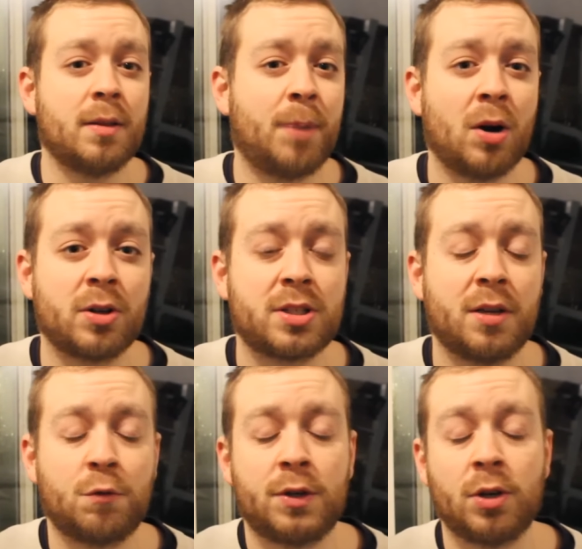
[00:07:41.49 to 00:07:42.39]
bollocks
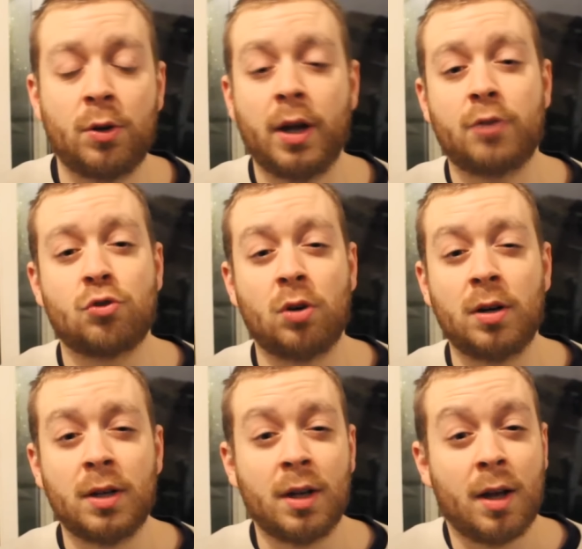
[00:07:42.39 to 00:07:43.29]
if we do get a
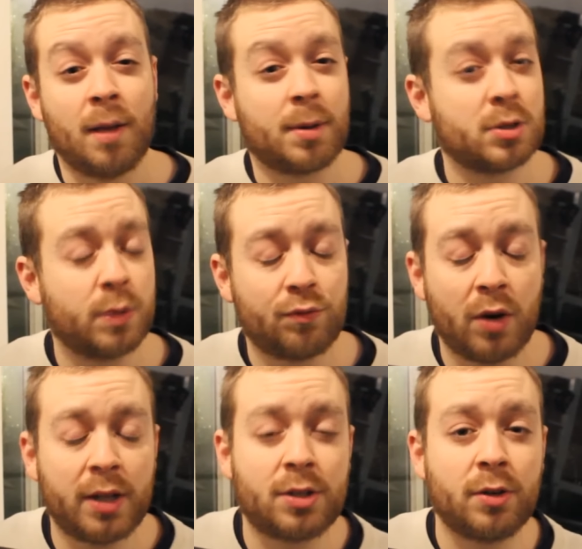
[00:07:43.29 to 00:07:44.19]
draw. Because we
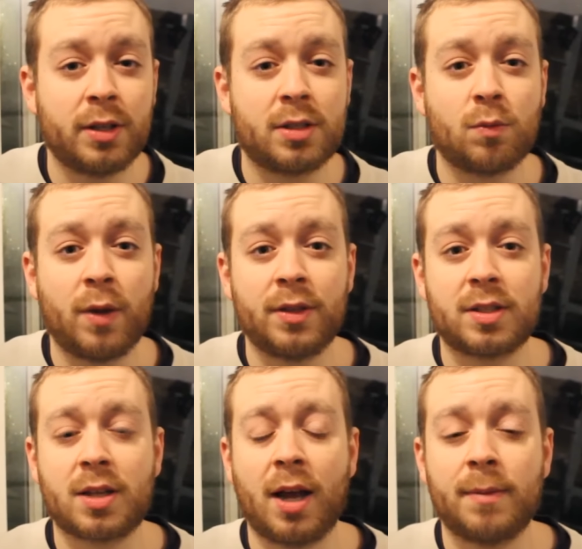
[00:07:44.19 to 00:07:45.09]
really do need to win
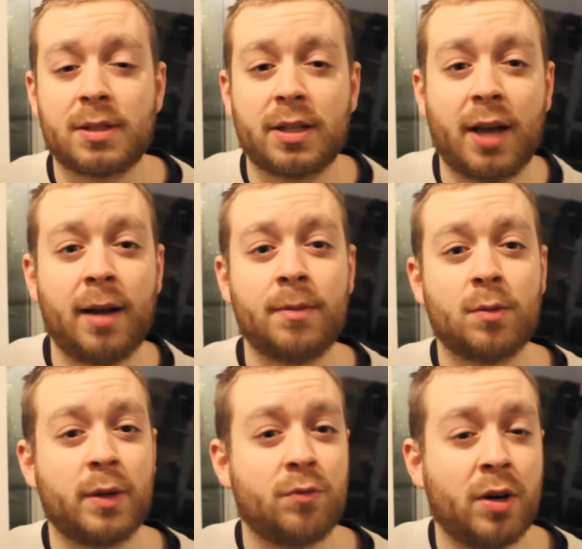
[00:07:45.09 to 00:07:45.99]
this game. It's a game
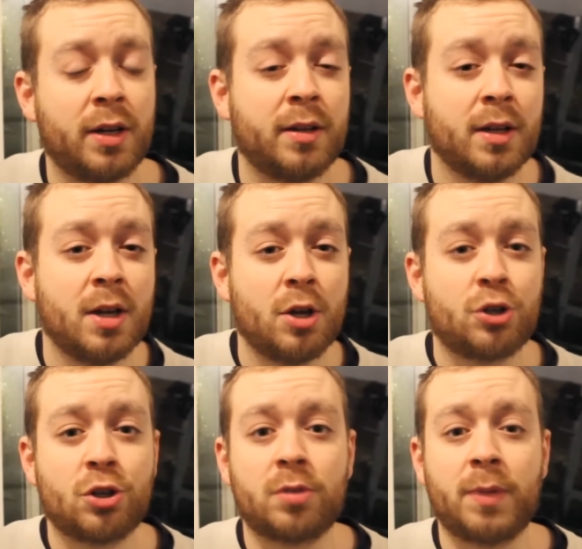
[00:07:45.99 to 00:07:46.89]
that we really
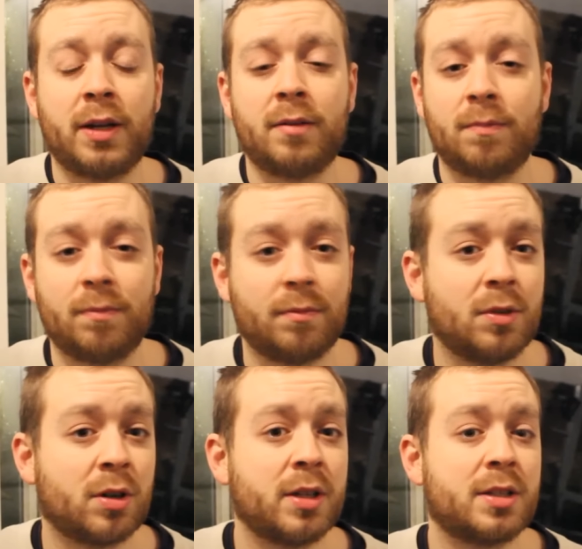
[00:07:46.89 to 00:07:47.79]
should be
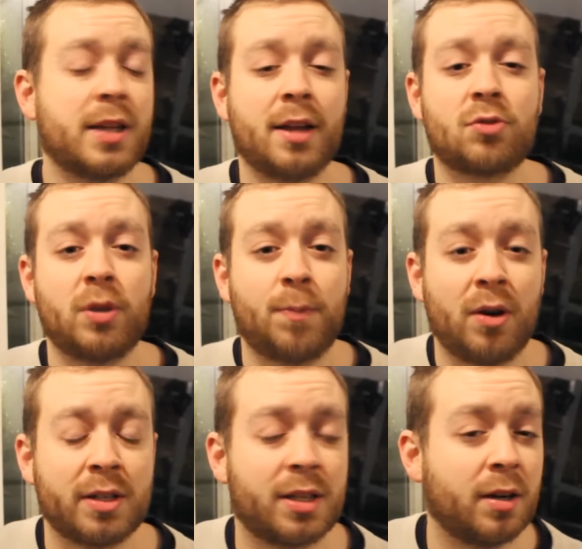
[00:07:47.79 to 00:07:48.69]
looking to get 3
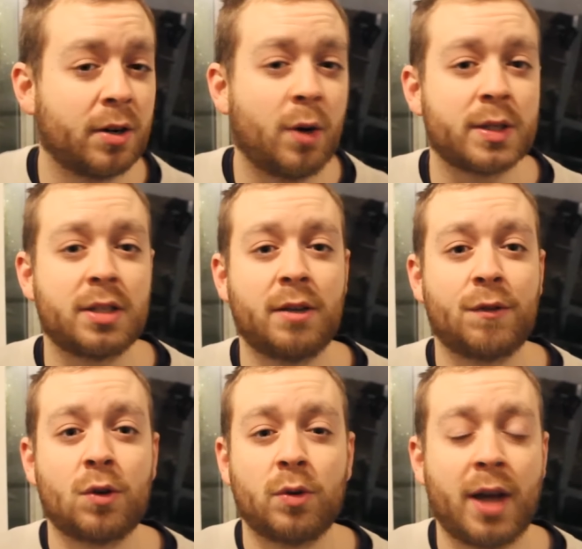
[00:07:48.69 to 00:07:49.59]
points in. I know it's a
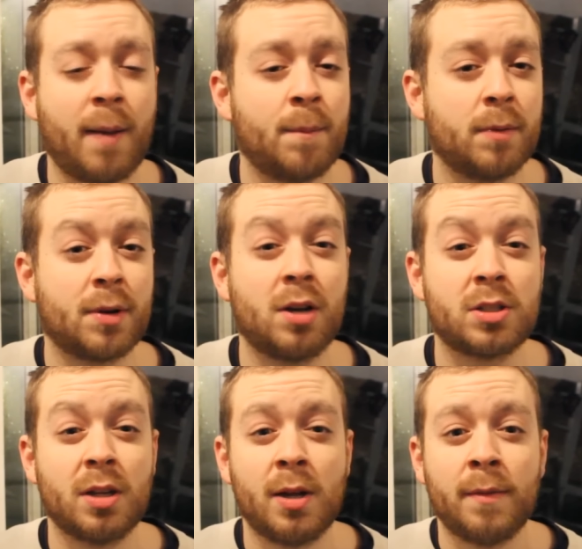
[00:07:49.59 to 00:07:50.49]
difficult game, but
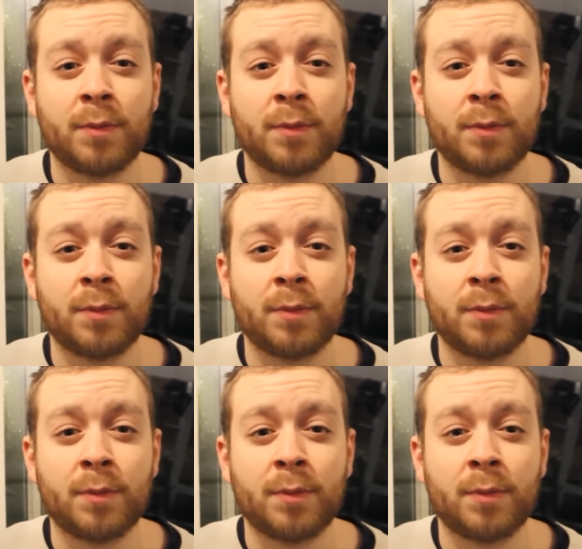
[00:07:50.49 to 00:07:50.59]
because